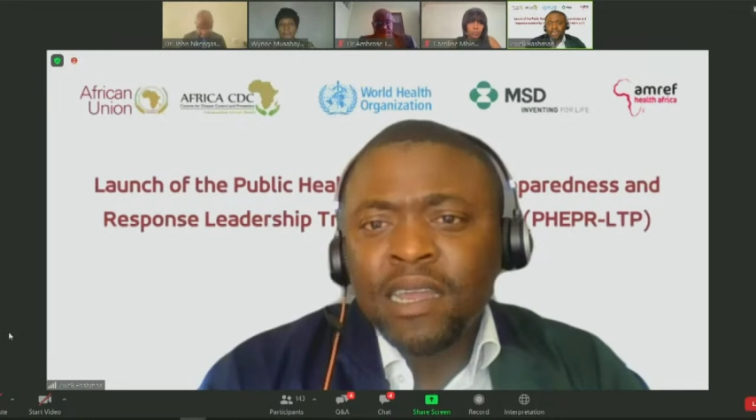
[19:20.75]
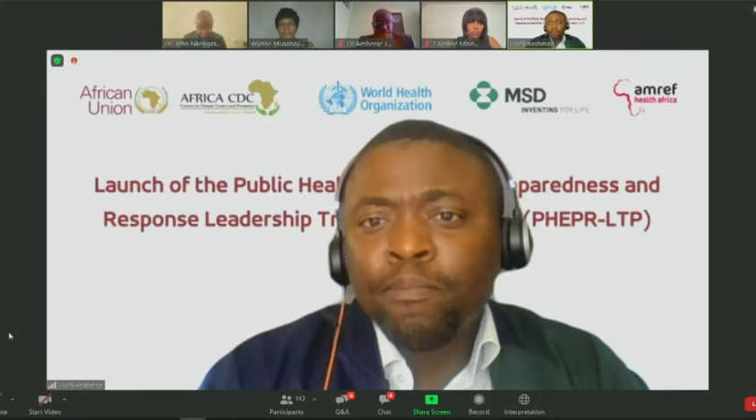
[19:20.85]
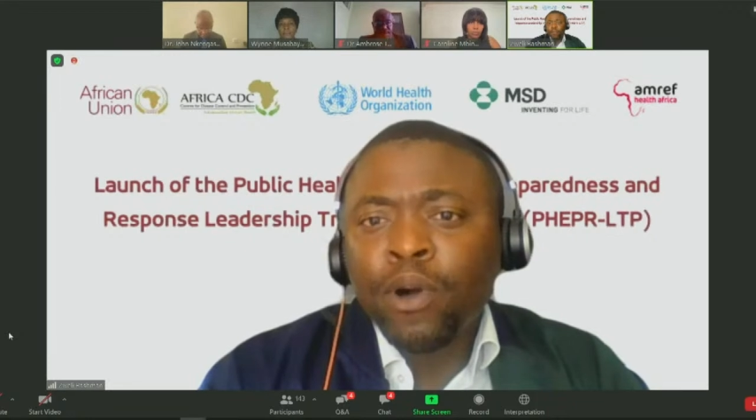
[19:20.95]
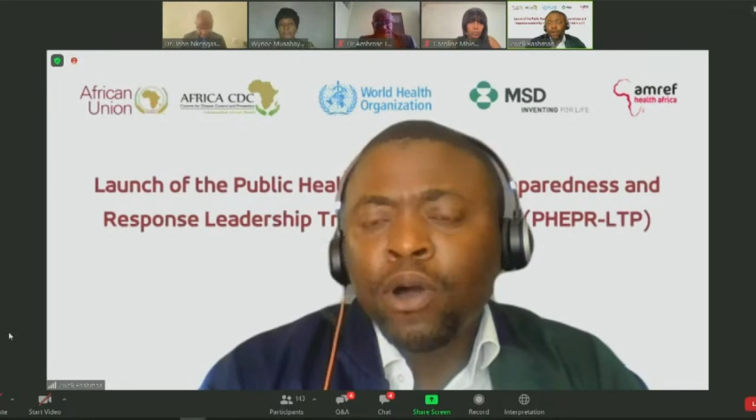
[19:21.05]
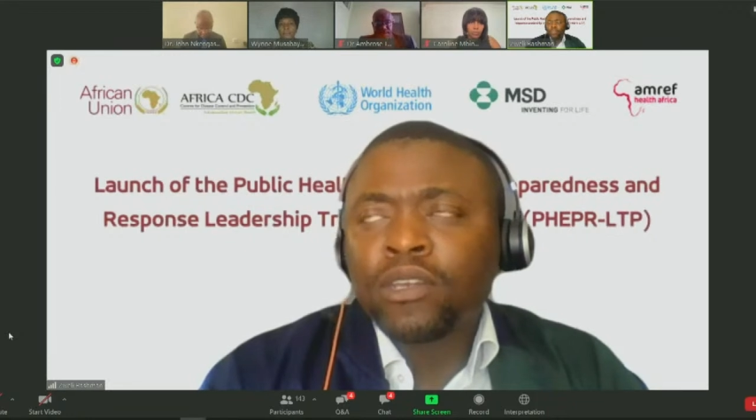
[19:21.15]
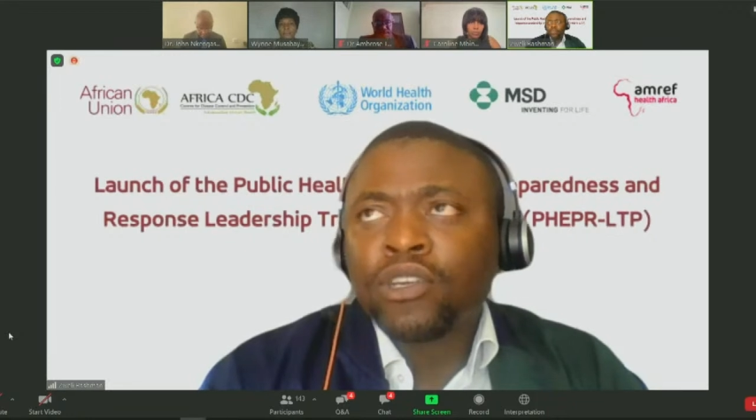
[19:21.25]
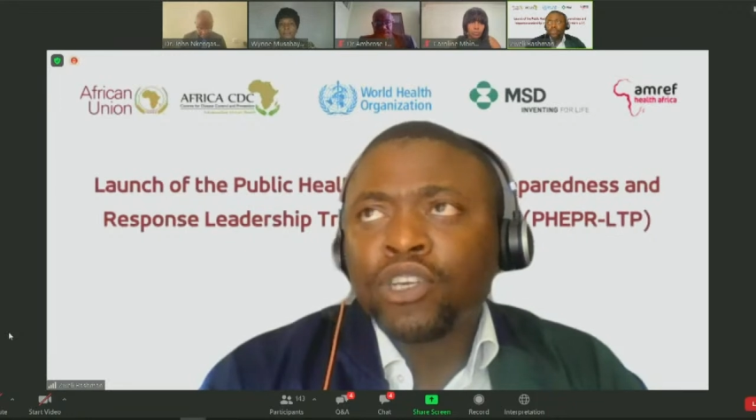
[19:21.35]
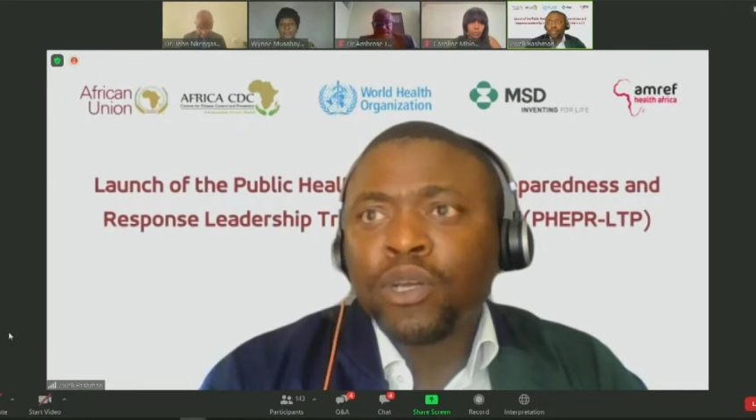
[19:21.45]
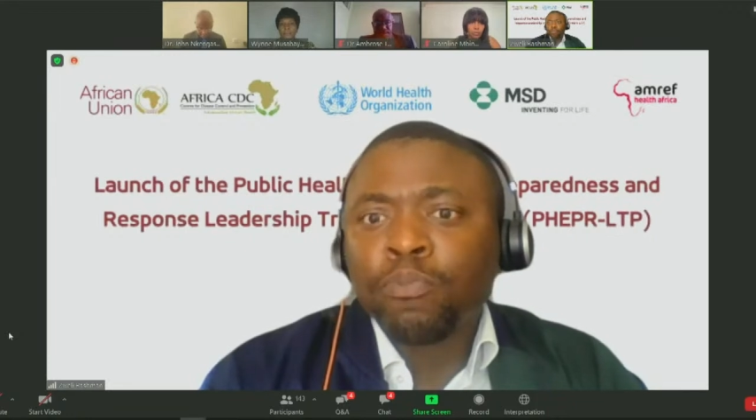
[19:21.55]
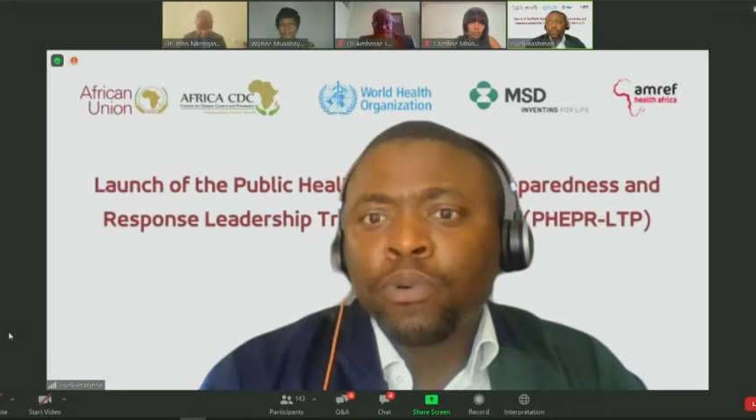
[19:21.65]
in
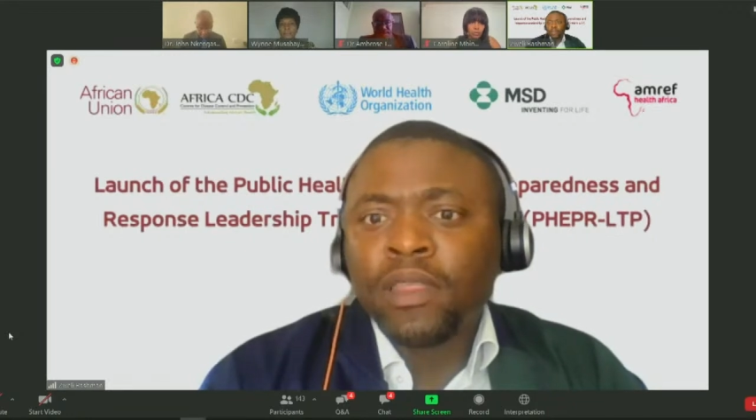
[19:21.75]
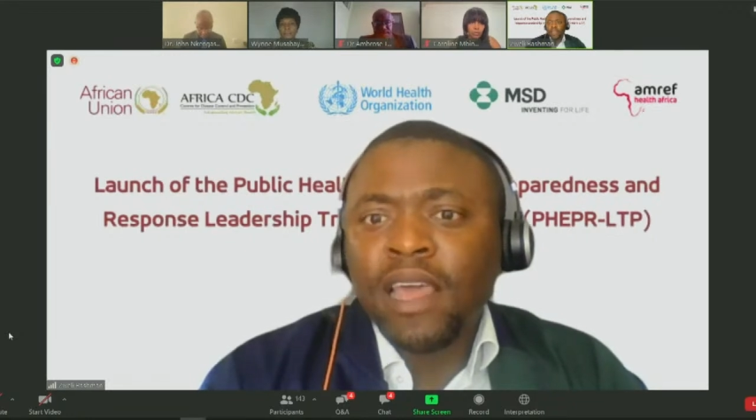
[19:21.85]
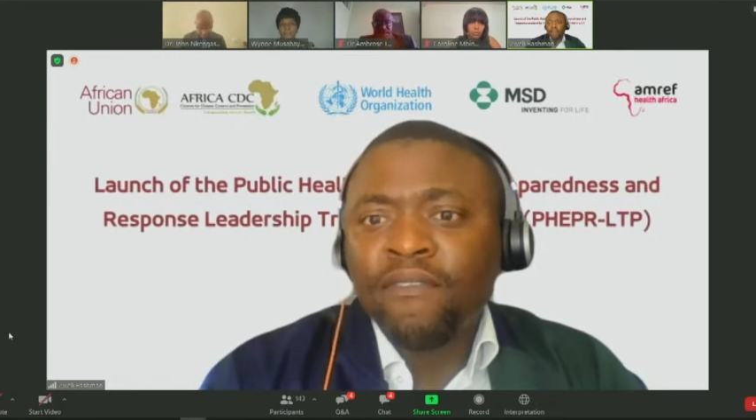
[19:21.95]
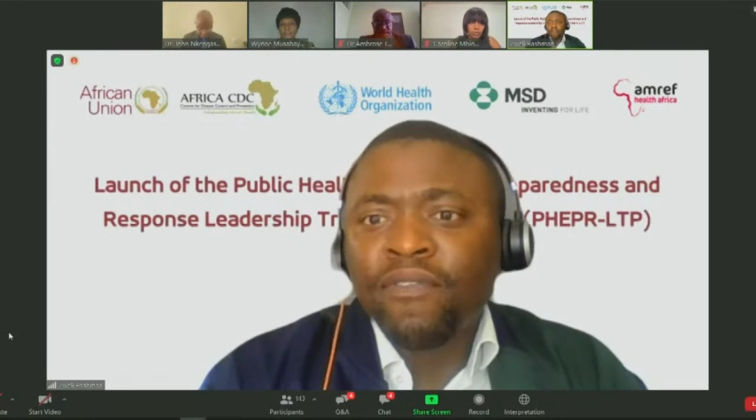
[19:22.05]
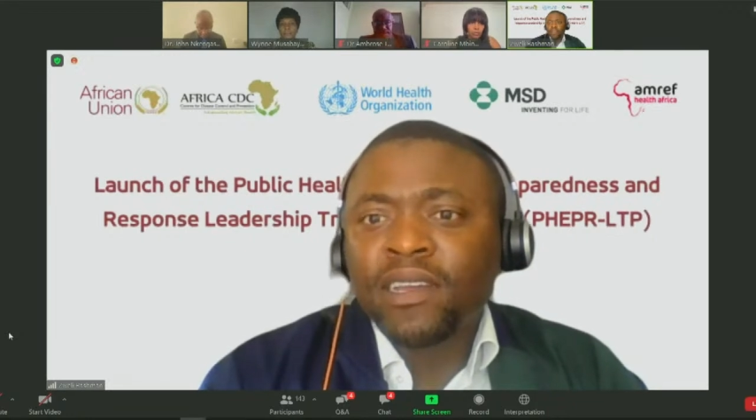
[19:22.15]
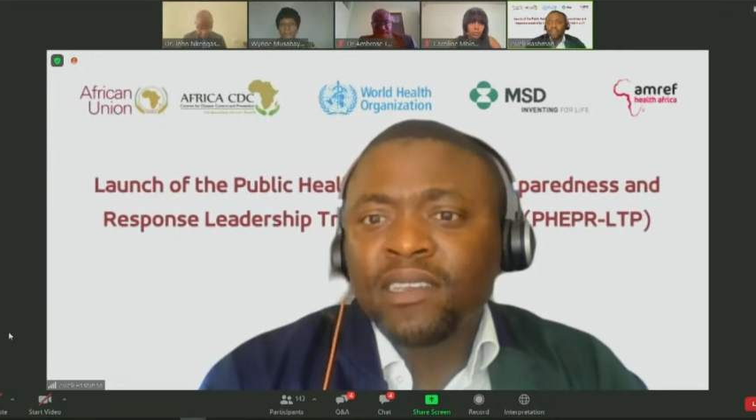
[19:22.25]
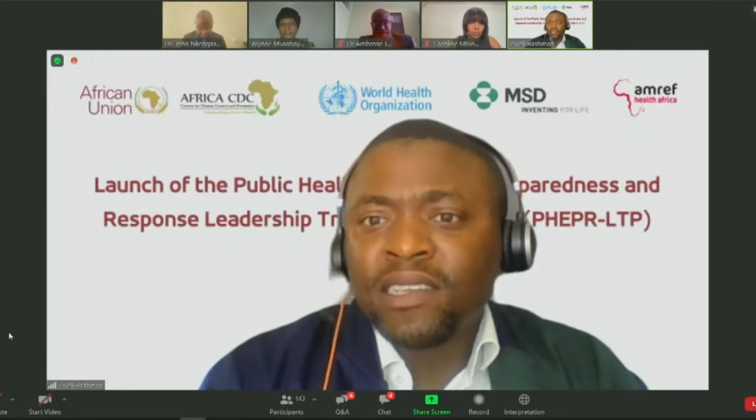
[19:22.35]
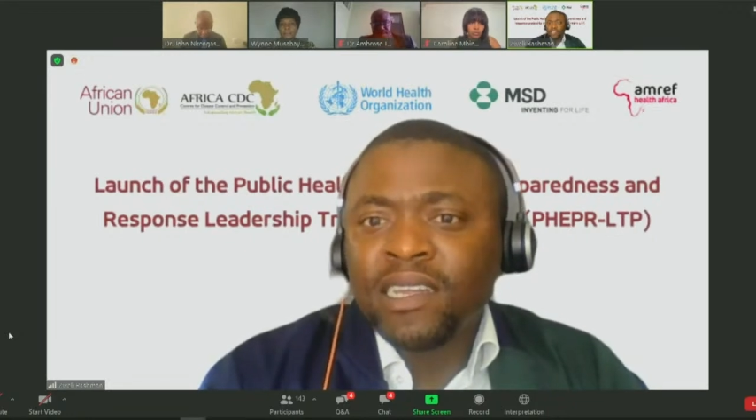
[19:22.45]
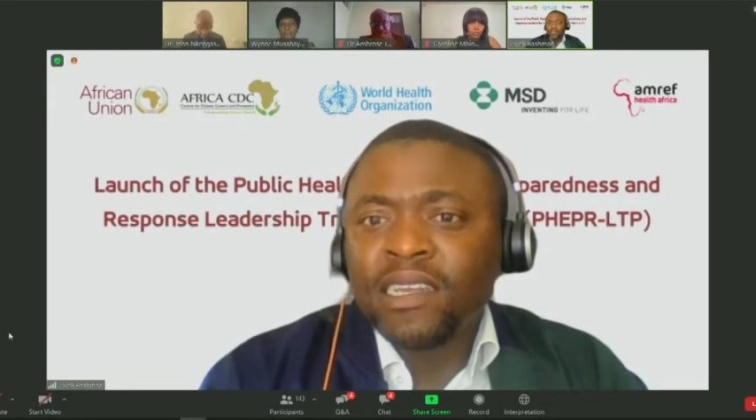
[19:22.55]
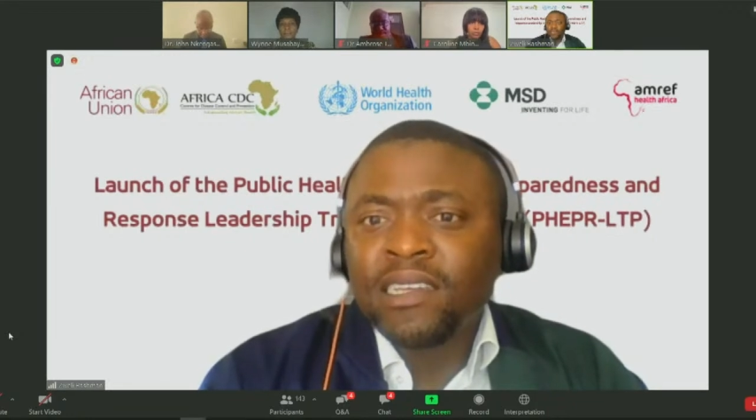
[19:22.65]
partnership with Africa
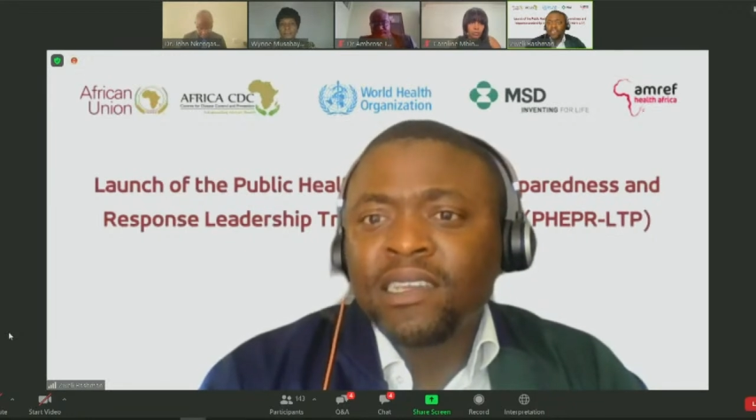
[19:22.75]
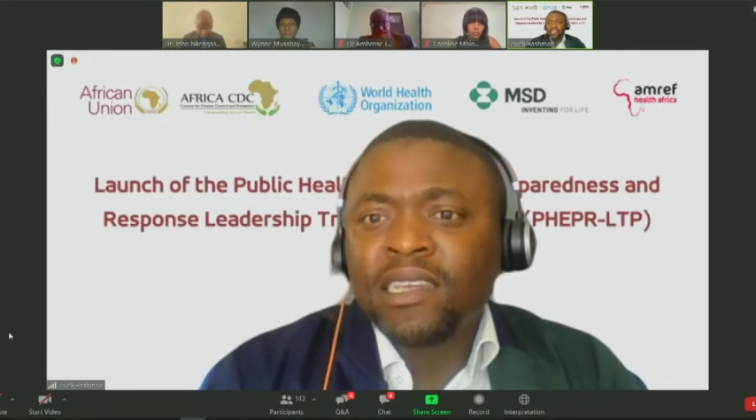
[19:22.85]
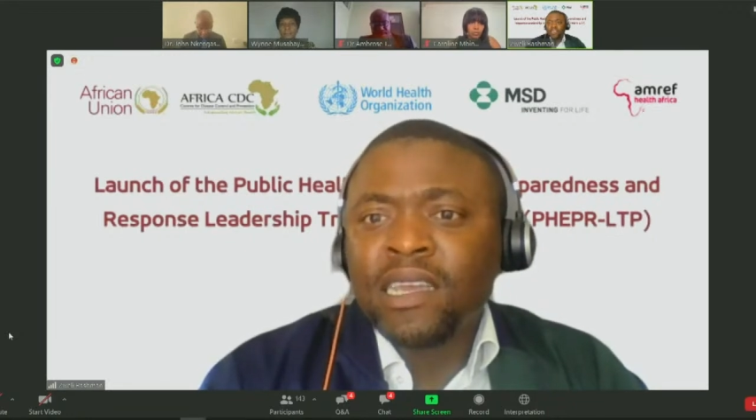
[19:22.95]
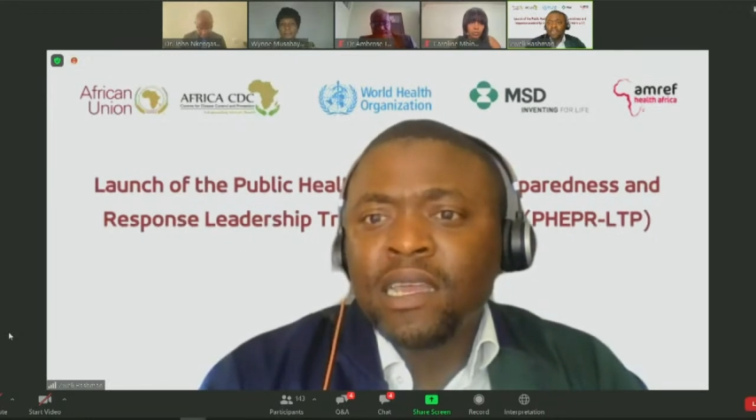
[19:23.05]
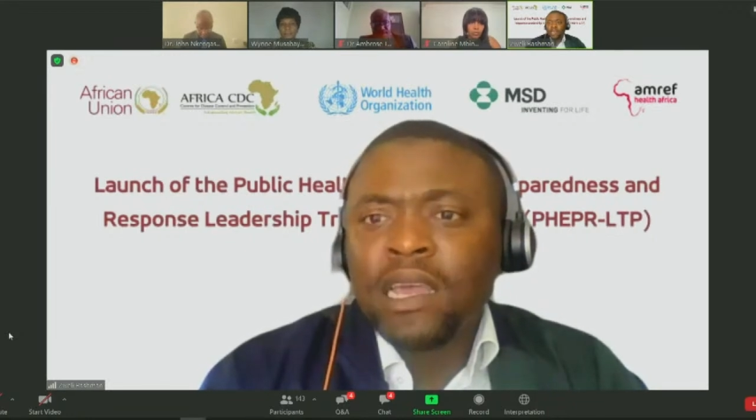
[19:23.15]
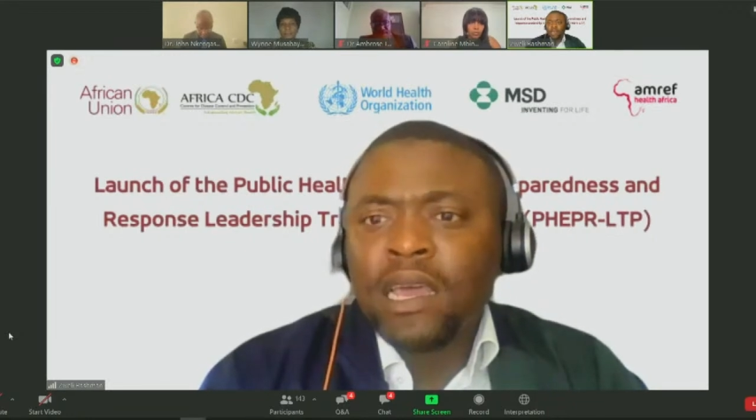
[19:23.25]
CDC,